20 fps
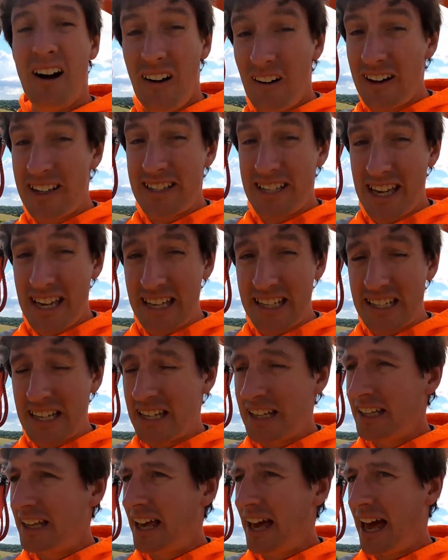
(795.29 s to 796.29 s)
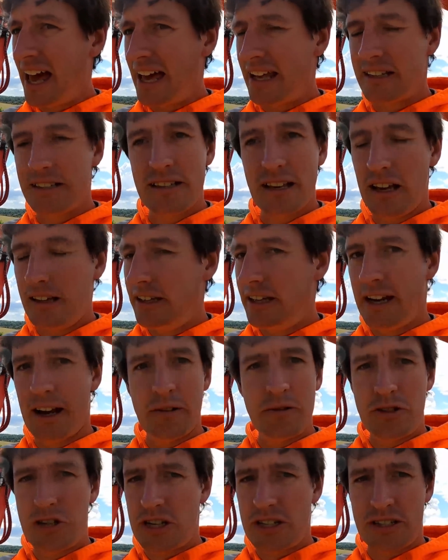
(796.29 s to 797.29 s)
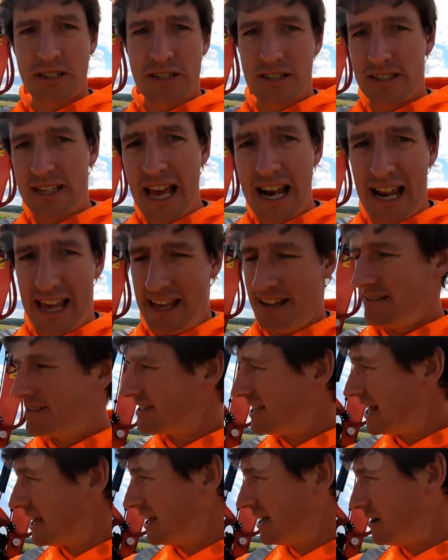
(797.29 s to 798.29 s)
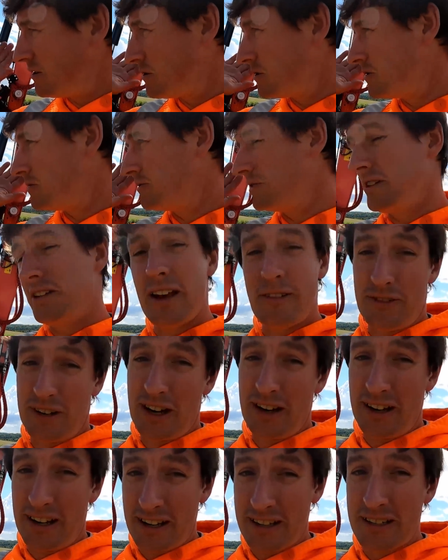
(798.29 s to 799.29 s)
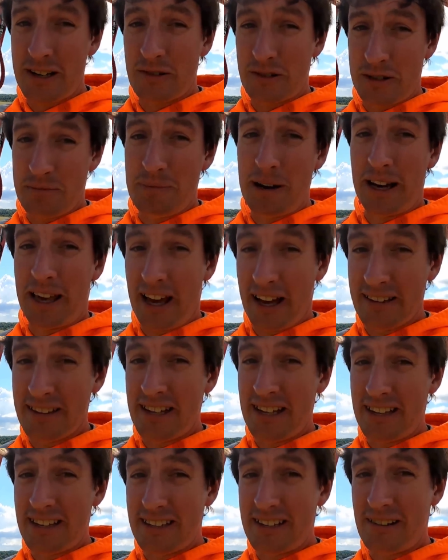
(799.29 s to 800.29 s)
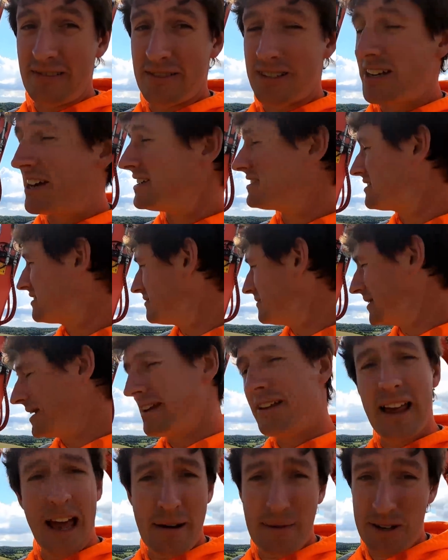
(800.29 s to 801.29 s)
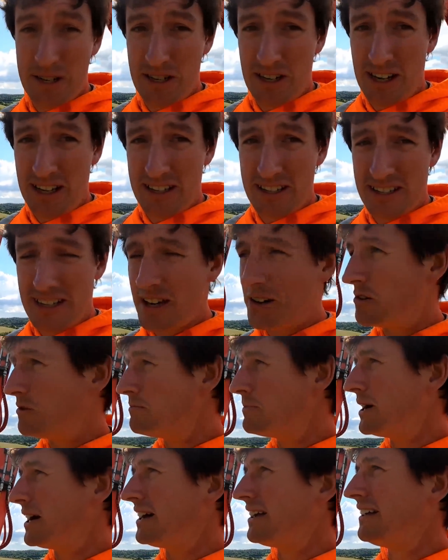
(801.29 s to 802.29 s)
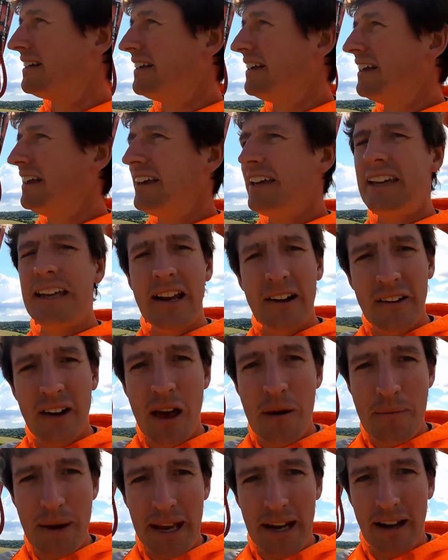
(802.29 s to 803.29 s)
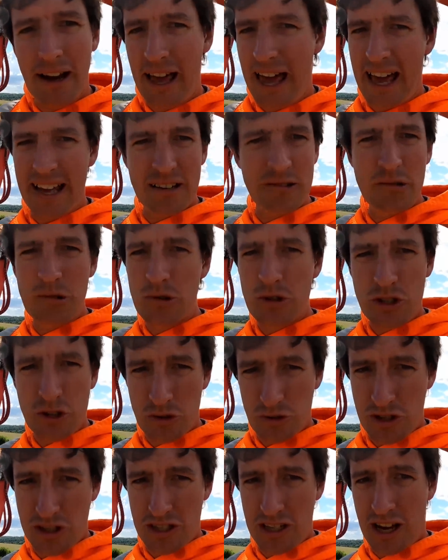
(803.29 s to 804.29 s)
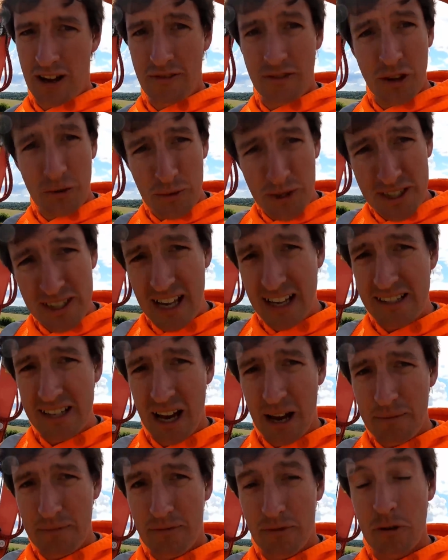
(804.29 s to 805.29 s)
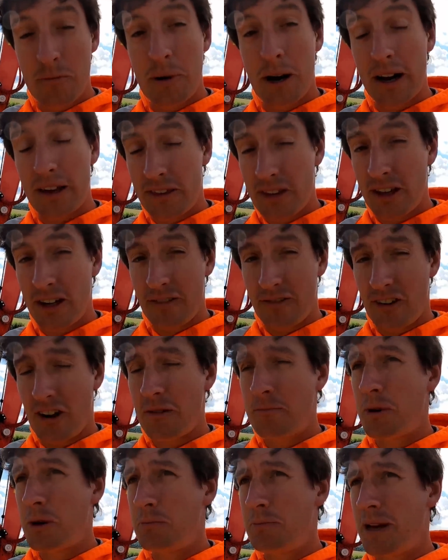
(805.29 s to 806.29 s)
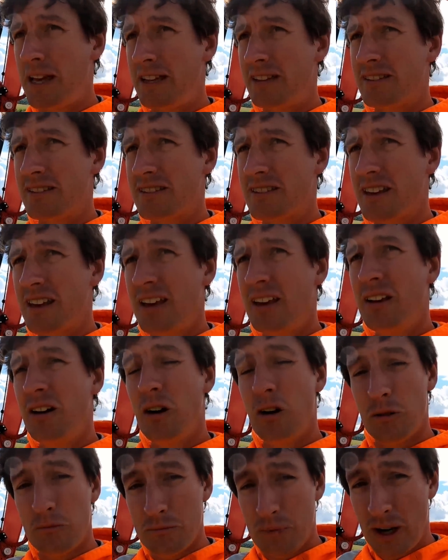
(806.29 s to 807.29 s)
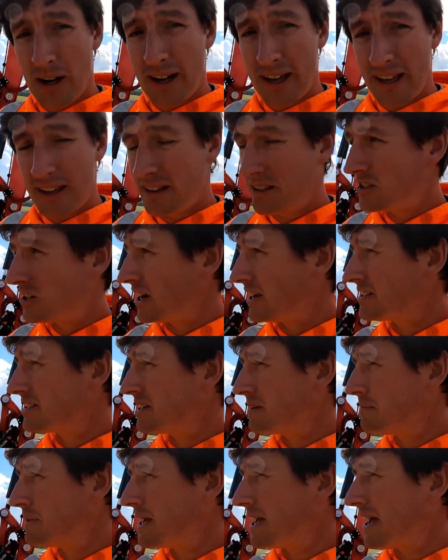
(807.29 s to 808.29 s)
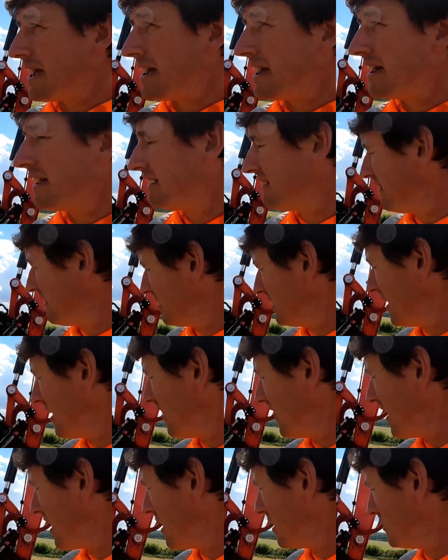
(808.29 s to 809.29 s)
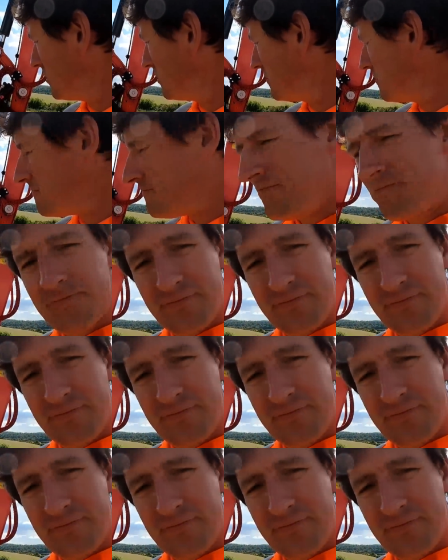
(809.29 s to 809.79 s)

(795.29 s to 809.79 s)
I did, and just sell it, or you definitely don't need a tilting bucket underneath the tilt rotator. I mean, how much do you need to tilt? But you know what I mean. I had all sorts of stuff that was set up for my 35mm pins on my JCB that I own.